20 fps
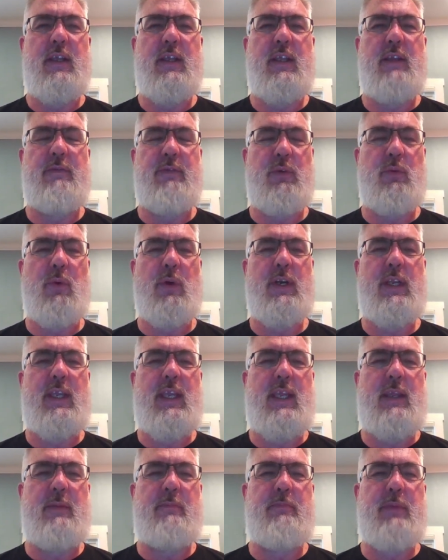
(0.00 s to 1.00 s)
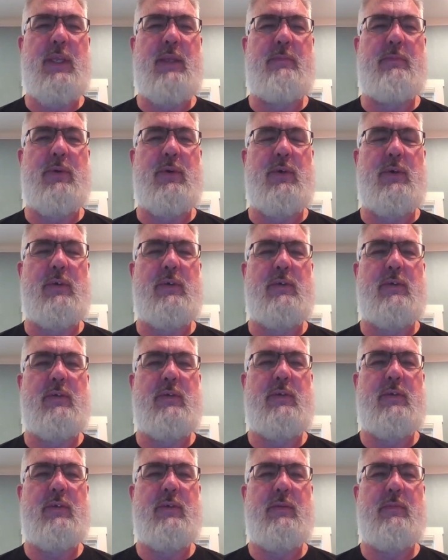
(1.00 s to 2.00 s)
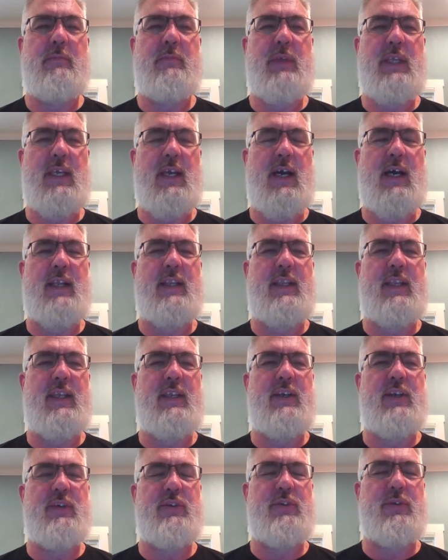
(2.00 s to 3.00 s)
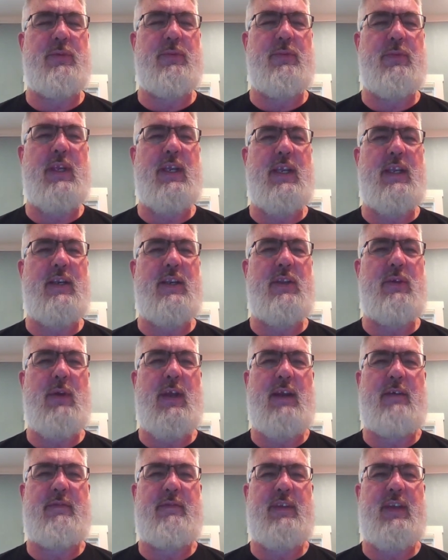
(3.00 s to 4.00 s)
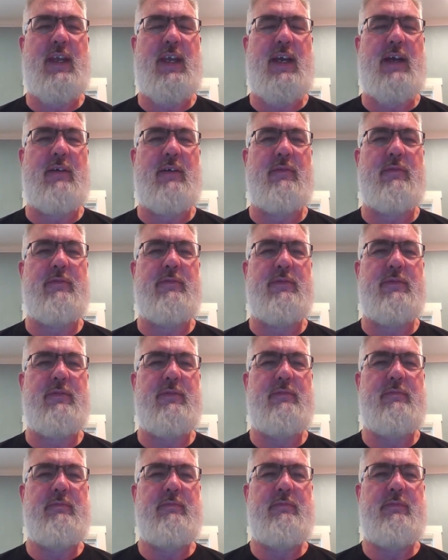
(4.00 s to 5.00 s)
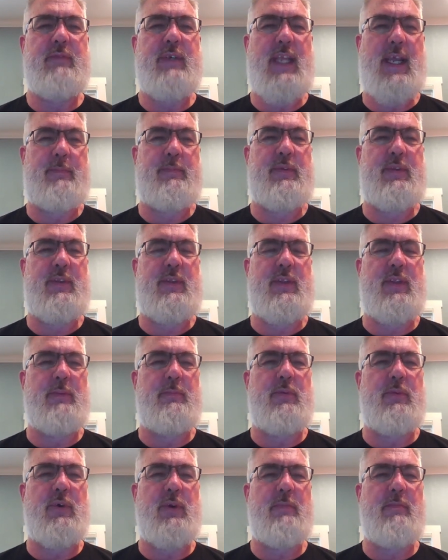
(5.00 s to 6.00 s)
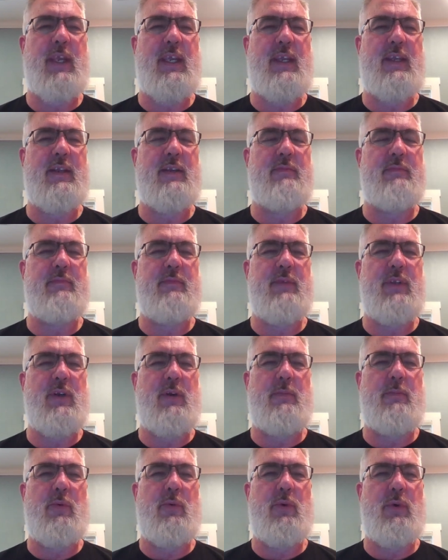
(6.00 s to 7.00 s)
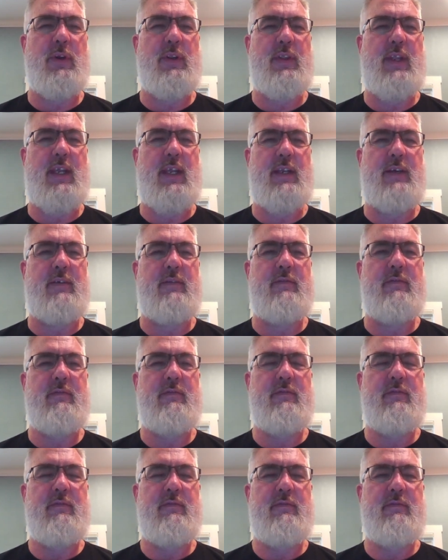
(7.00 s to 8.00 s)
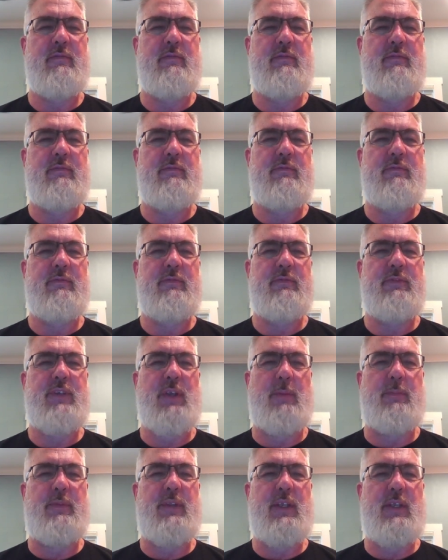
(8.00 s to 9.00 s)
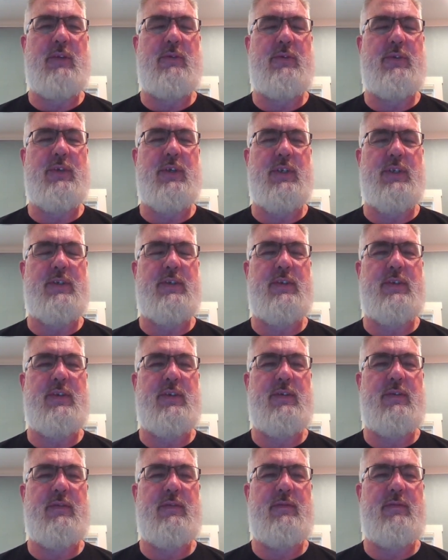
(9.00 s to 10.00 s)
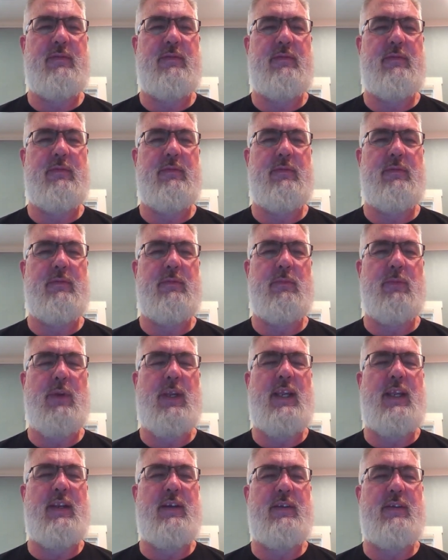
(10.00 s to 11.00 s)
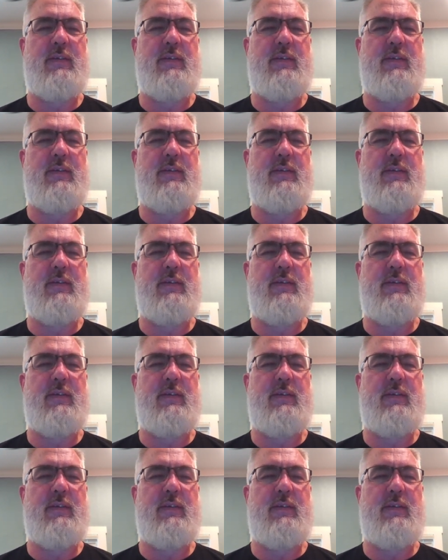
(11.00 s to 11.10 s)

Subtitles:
if you want to keep people beyond the initial read, you have to have depth to the book. Make it, more than something you just read.